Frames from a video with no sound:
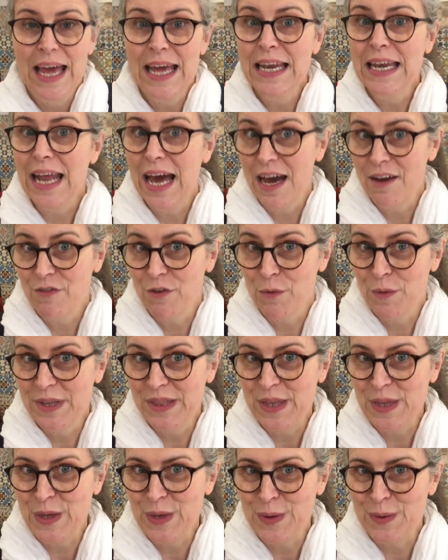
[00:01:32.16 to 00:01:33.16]
Now, if you're in
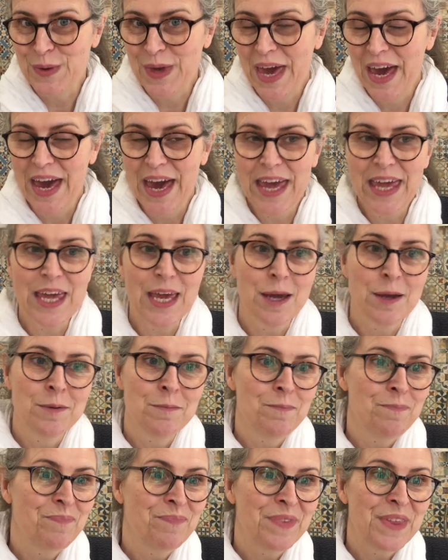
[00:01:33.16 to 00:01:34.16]
the UK,
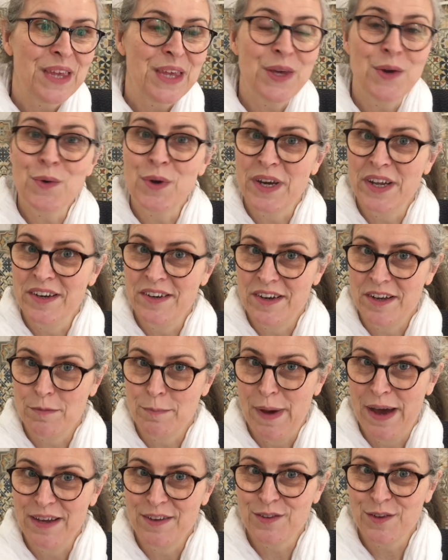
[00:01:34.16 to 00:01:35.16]
you can just
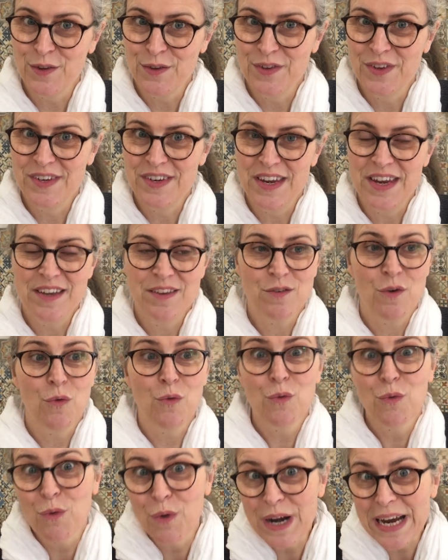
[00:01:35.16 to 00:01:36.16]
buy sausages
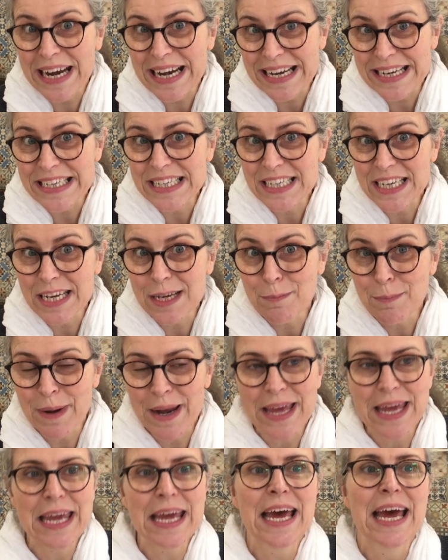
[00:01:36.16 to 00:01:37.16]
really
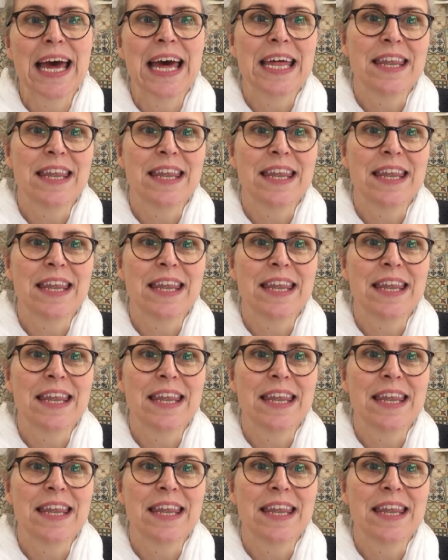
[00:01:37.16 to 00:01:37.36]
cheaply.